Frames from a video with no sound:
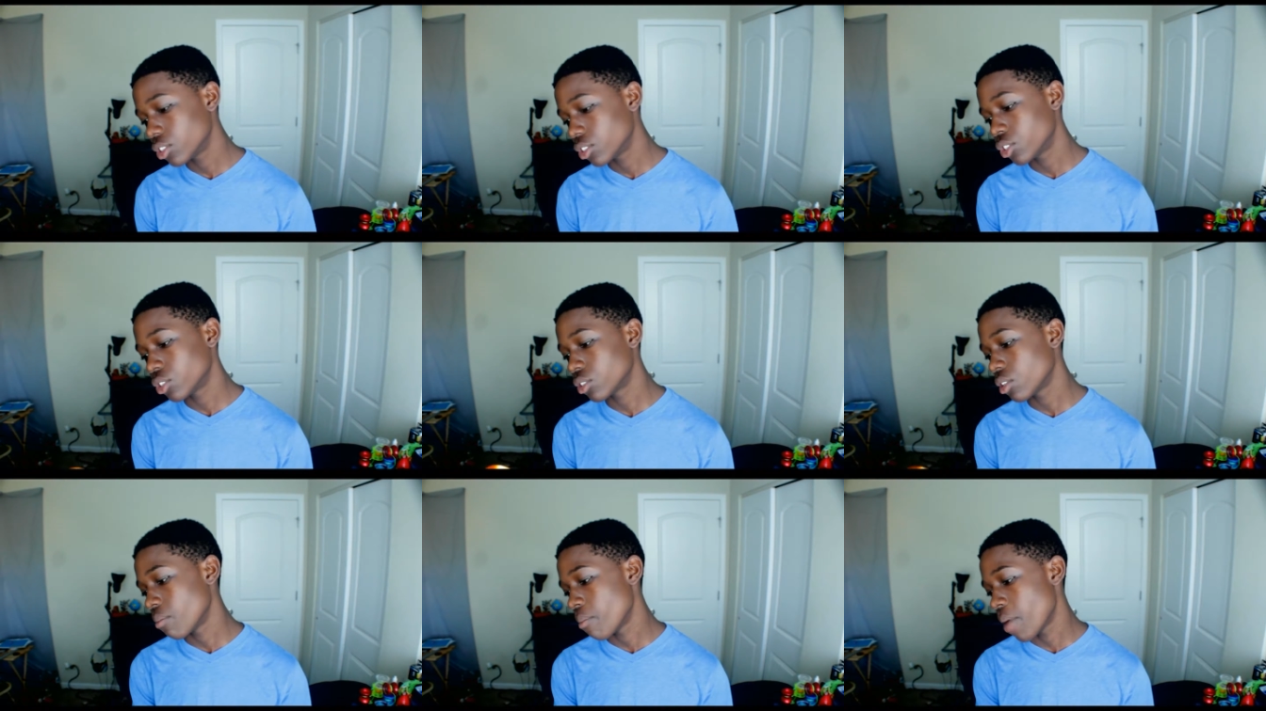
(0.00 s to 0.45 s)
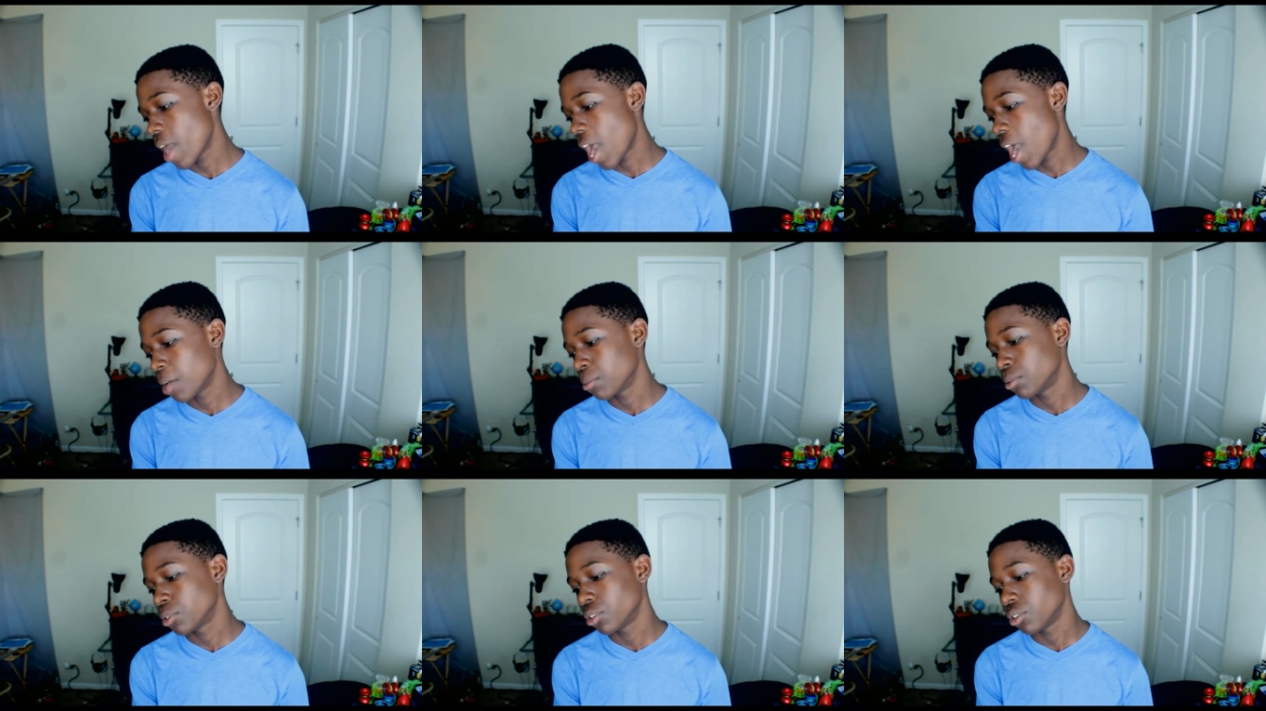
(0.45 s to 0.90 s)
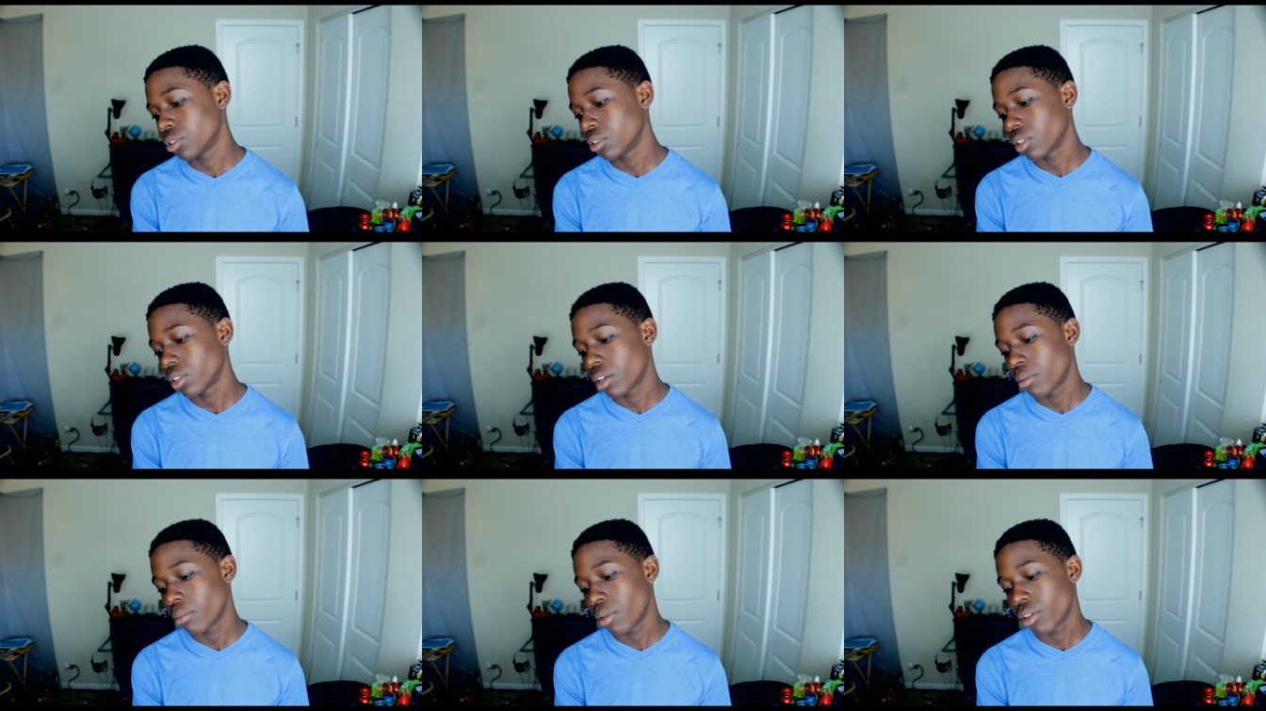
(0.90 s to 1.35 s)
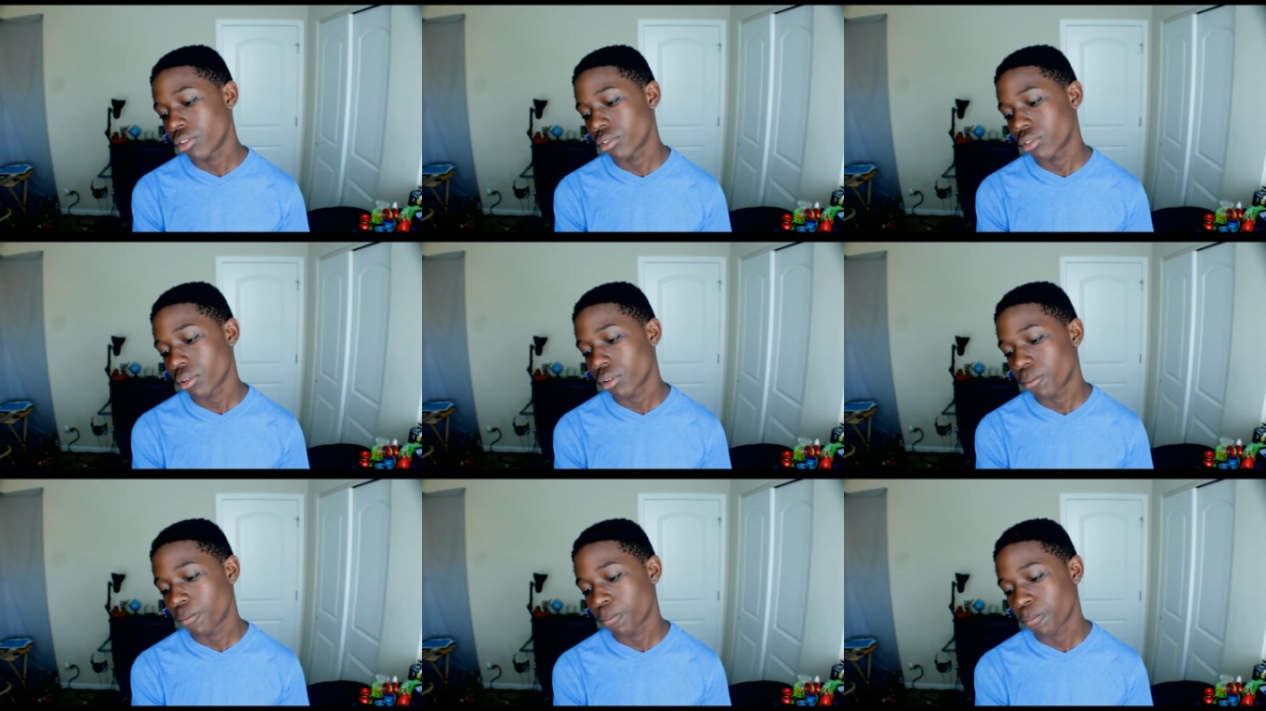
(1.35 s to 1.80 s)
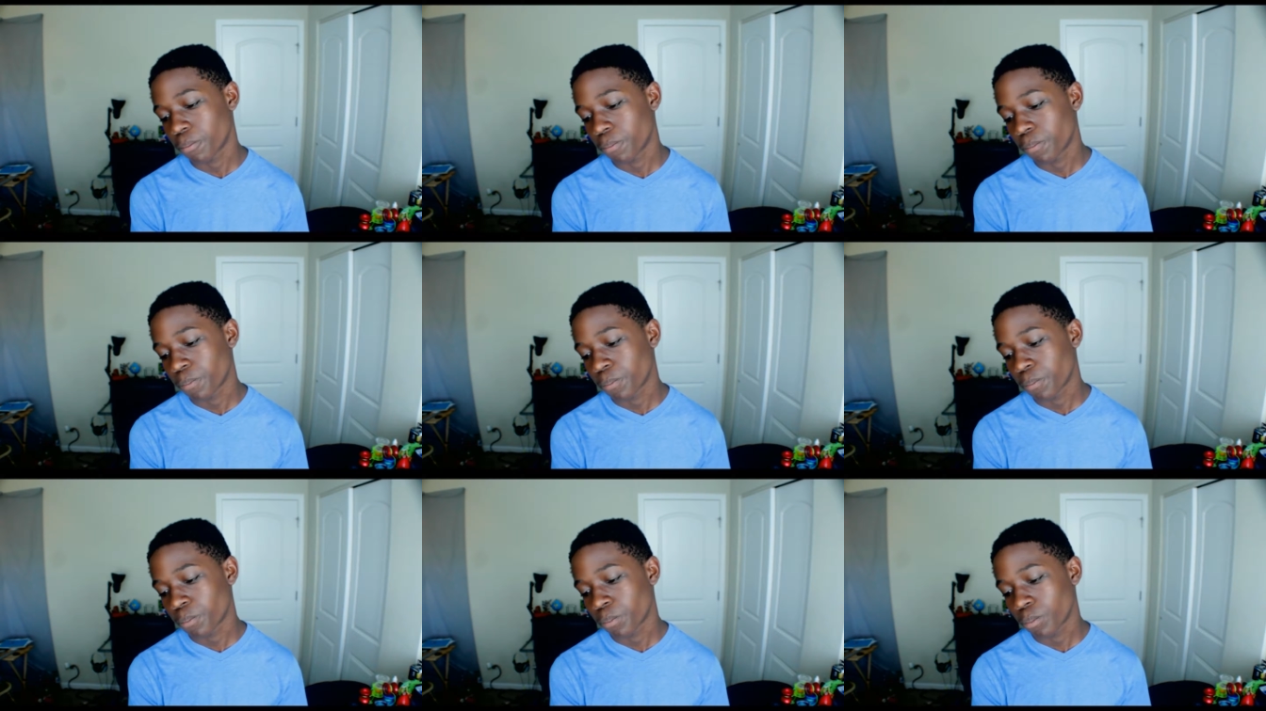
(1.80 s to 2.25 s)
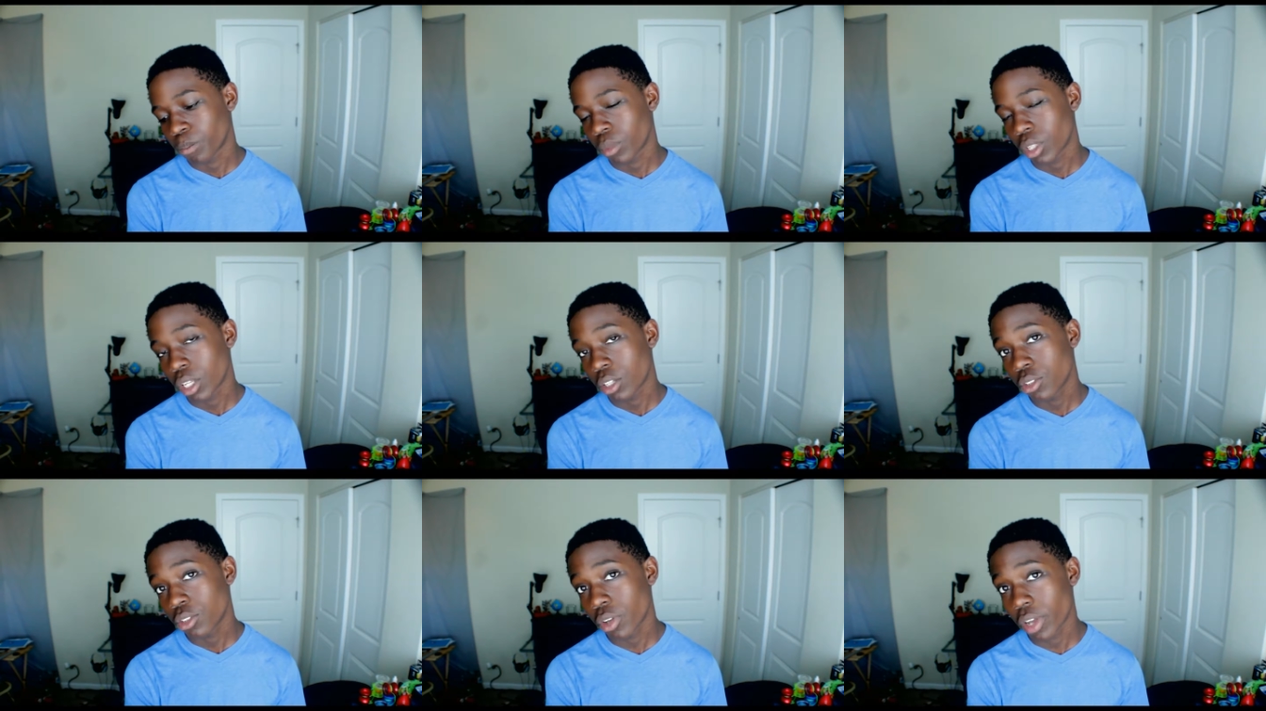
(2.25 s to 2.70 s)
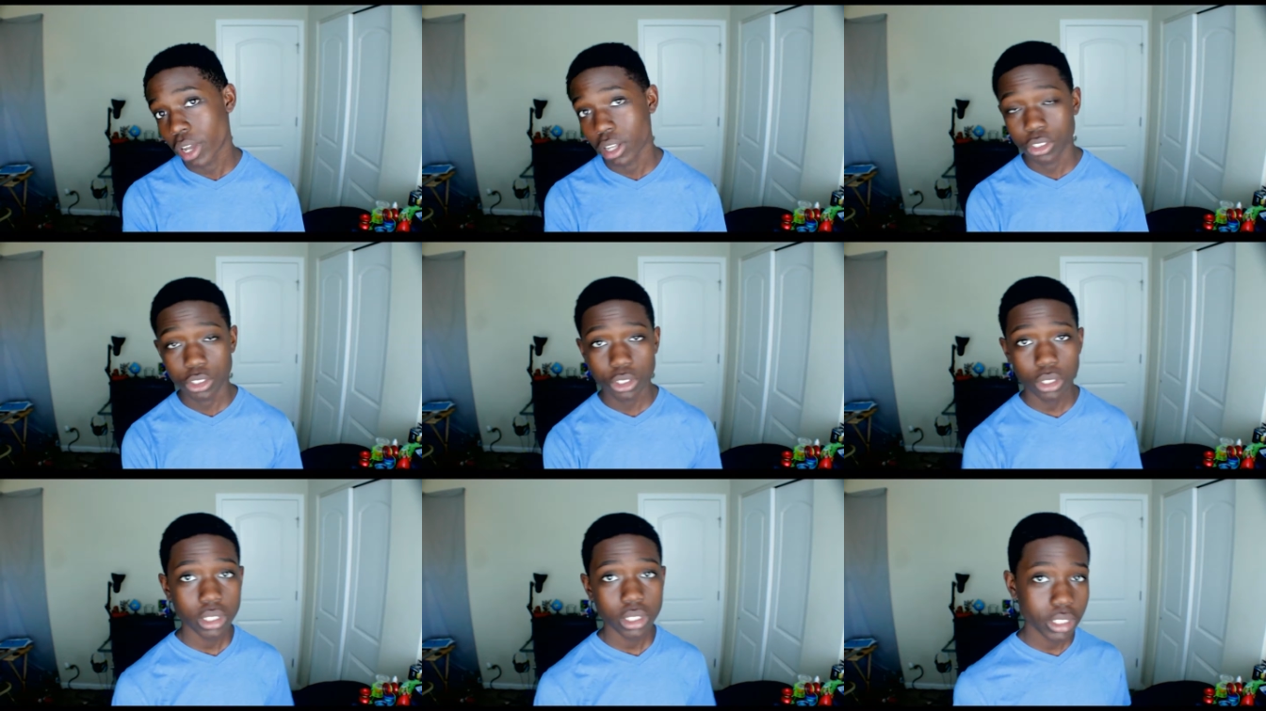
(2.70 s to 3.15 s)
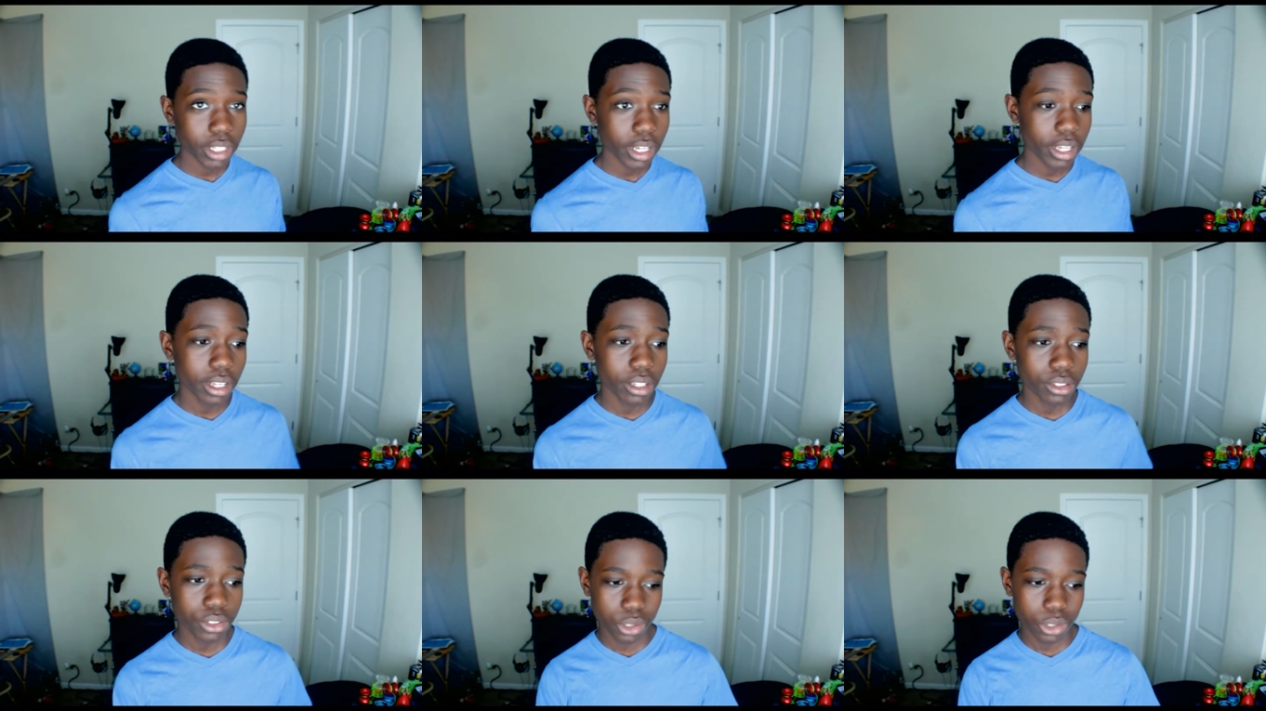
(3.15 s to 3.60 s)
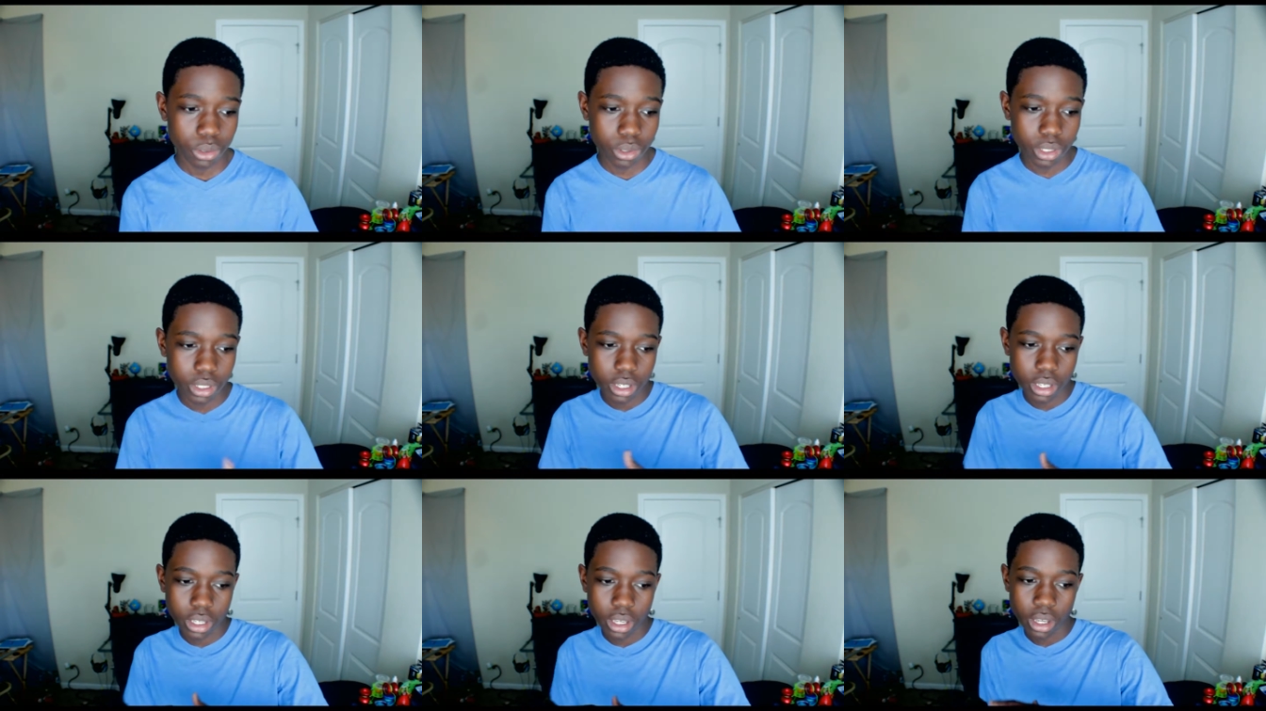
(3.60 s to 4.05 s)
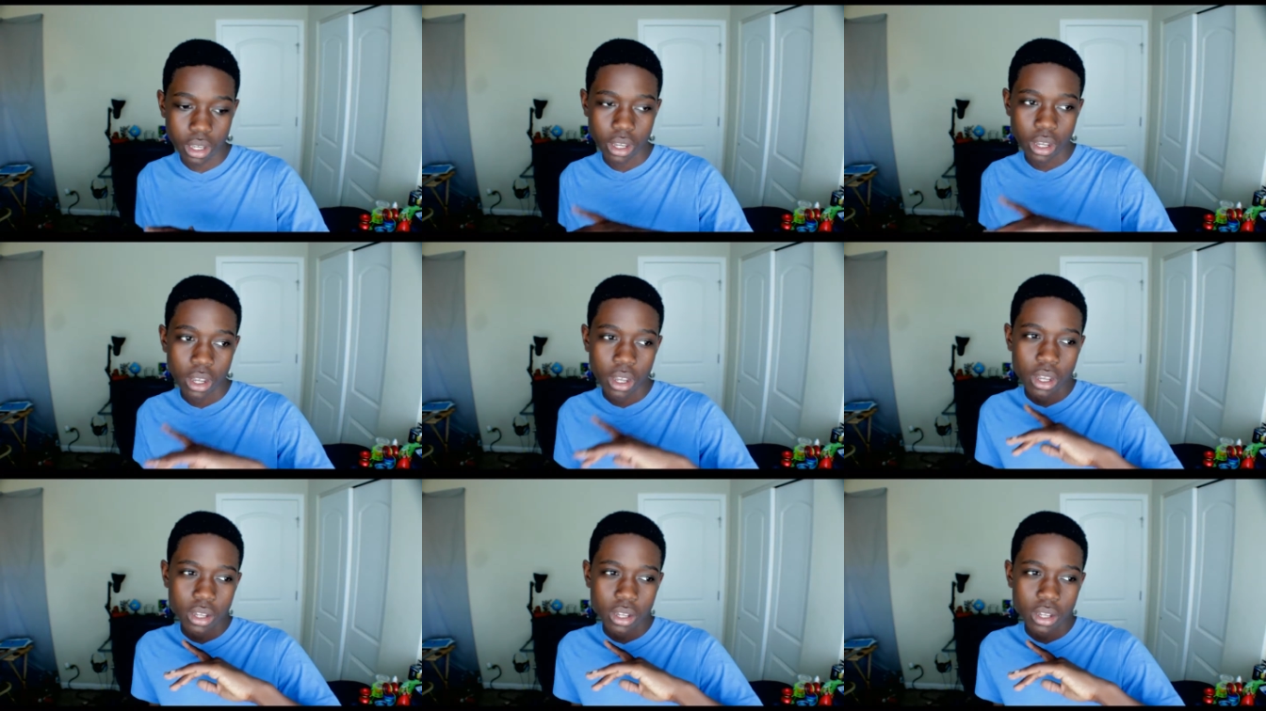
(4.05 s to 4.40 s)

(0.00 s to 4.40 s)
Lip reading: It's just absolutely amazing. So yeah, so let's get into the